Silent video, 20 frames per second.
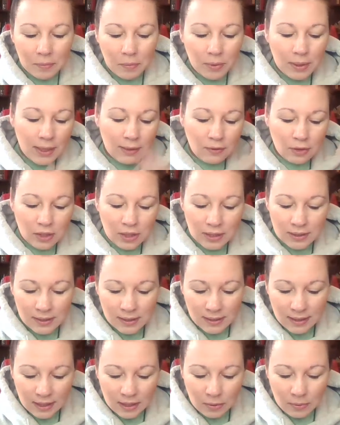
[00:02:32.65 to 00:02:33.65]
whatever it
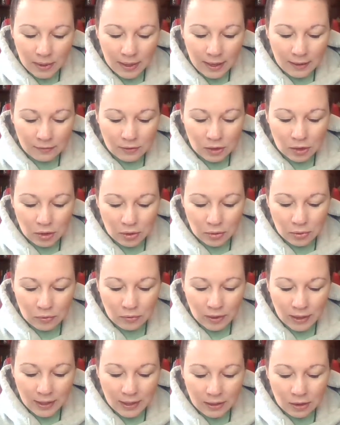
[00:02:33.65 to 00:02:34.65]
is that you have to do,
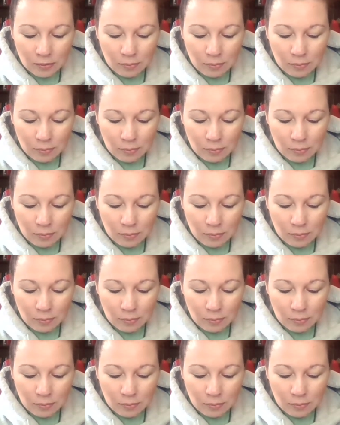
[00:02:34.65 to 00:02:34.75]
right?